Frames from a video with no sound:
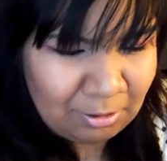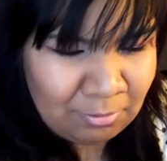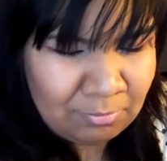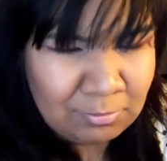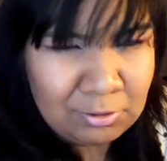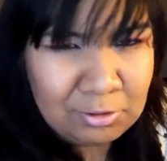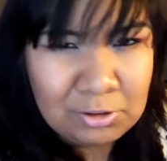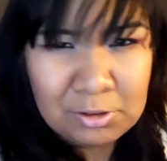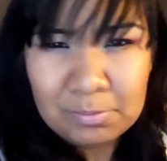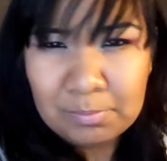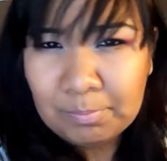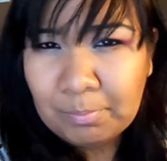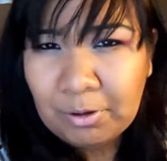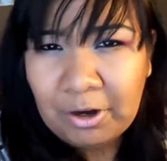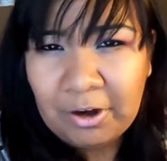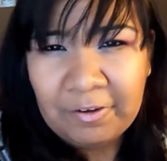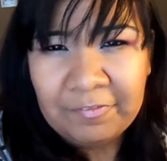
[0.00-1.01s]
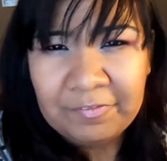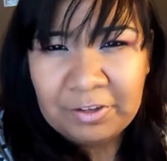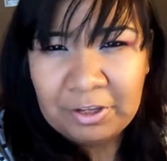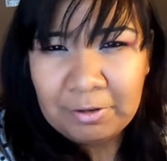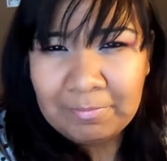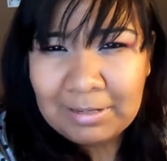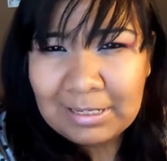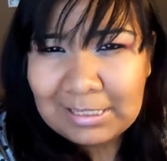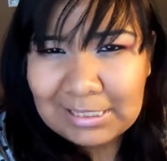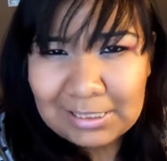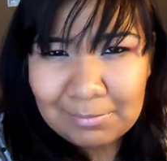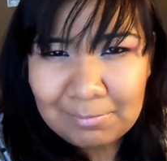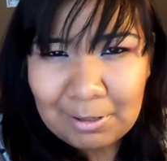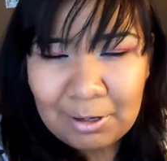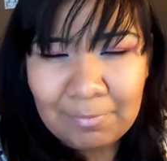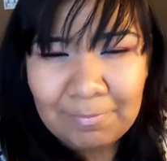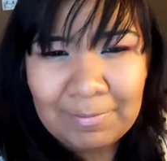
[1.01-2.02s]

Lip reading: almost perfumey smell,